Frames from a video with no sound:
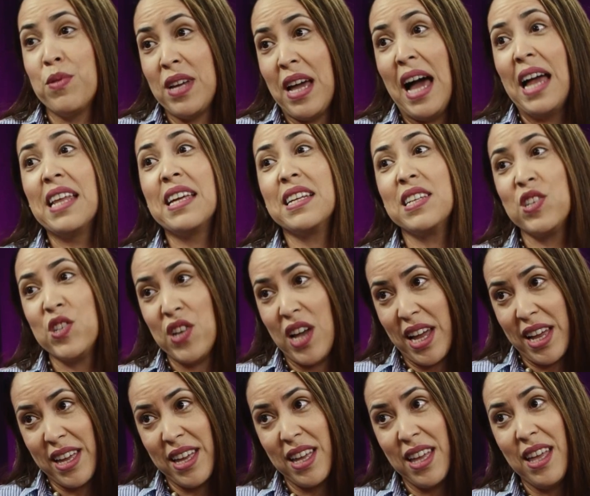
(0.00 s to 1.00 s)
reality
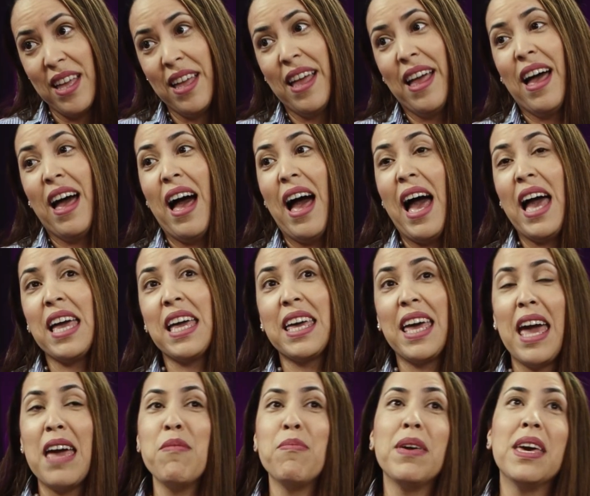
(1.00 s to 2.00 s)
check. Yeah. I
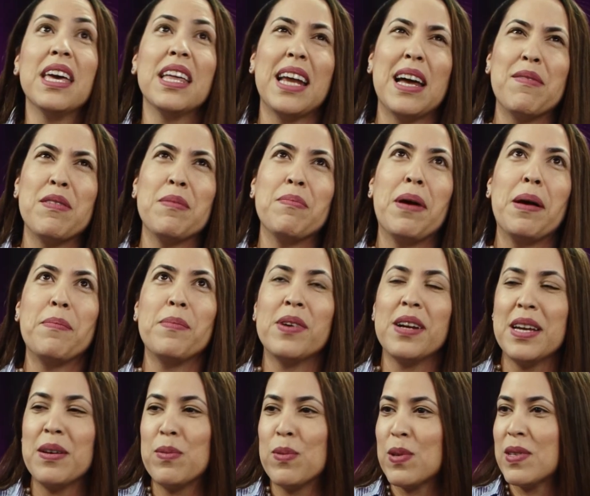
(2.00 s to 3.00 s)
came in, I remember
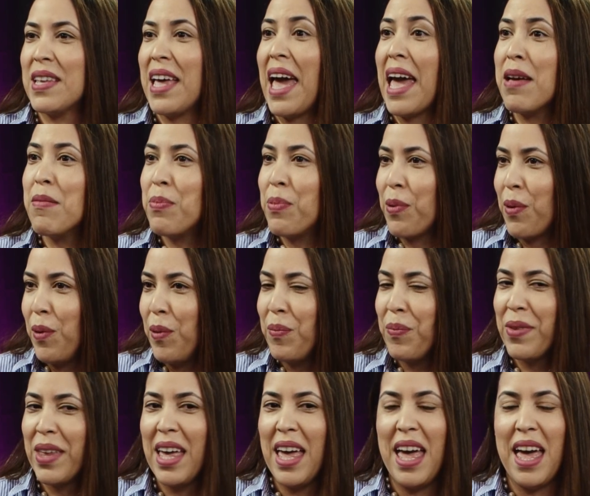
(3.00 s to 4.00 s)
it was April,
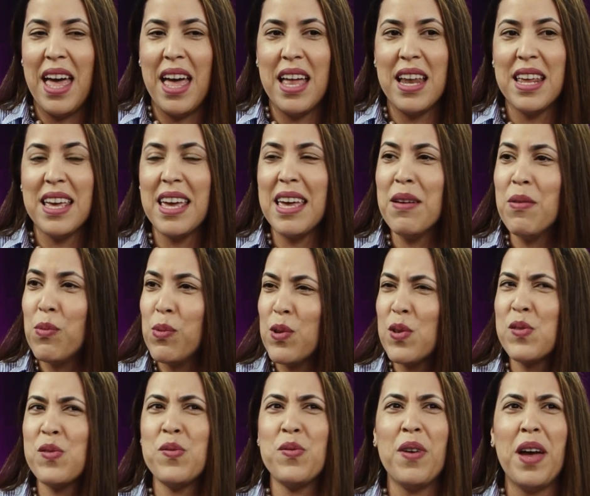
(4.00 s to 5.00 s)
and it
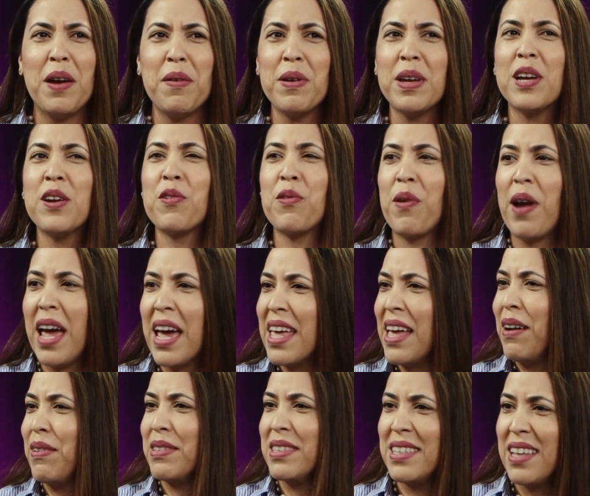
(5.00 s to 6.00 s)
was very gray
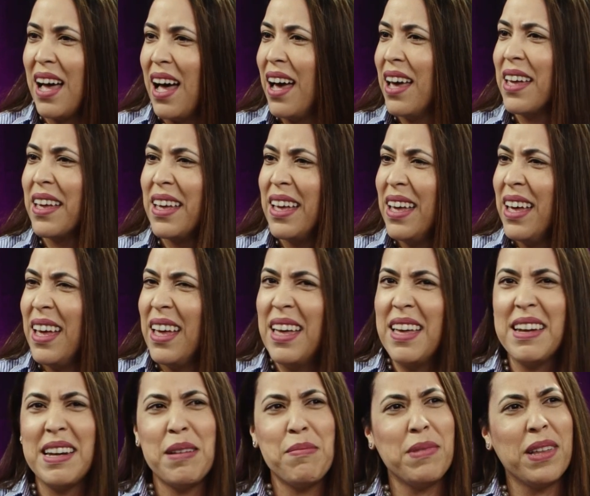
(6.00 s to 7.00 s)
outside.
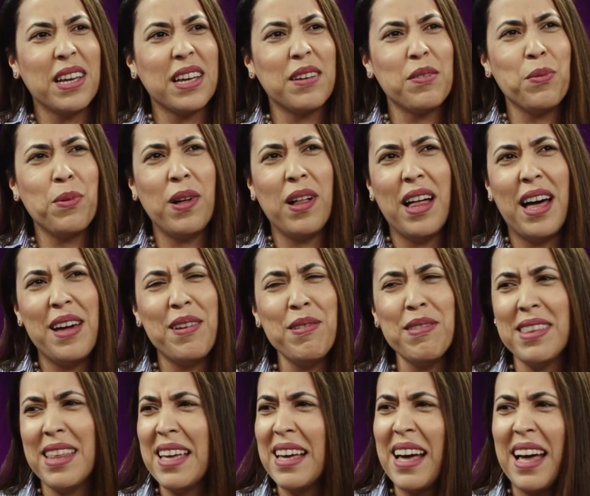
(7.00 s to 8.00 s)
And I'm like, well, I
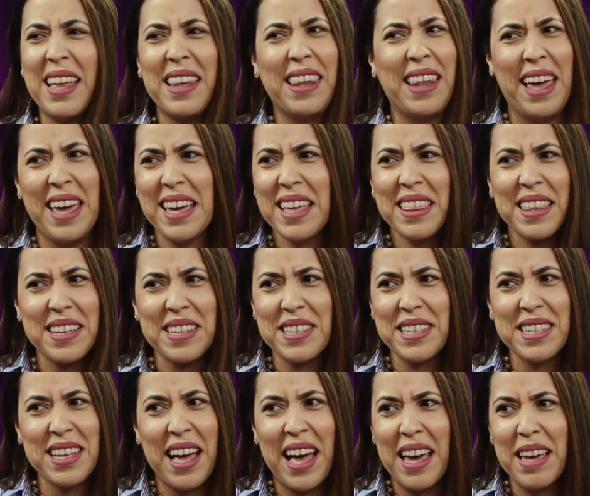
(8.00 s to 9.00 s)
don't think I like
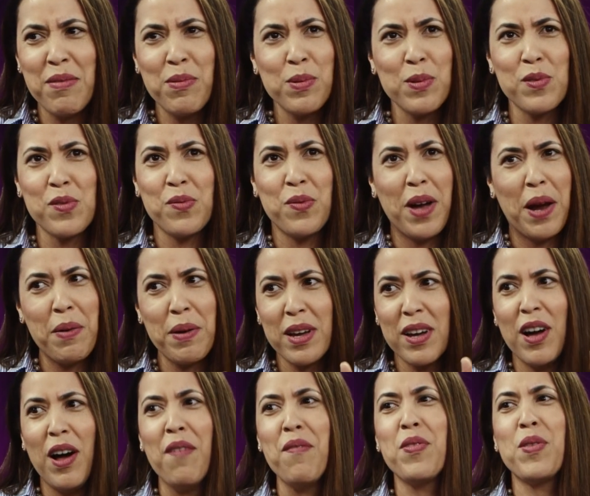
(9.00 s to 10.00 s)
this. I was very
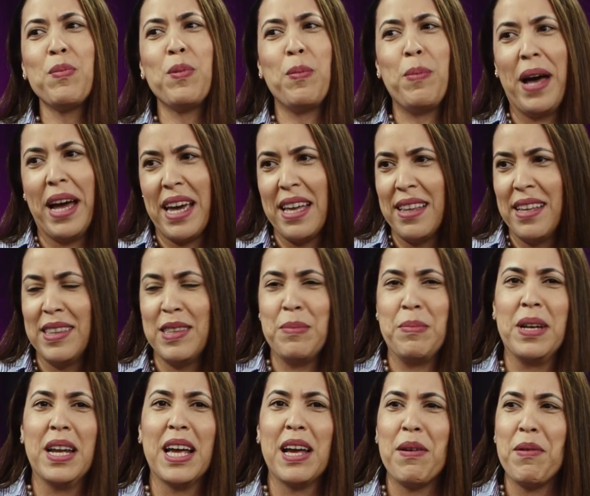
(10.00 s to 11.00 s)
comfortable back in the
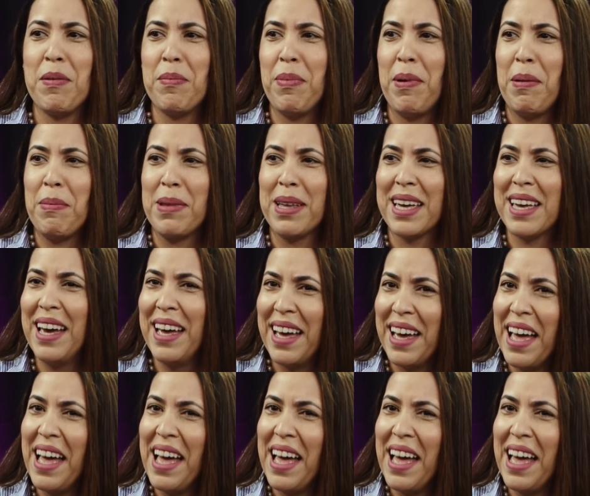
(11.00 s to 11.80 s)
Dominican Republic.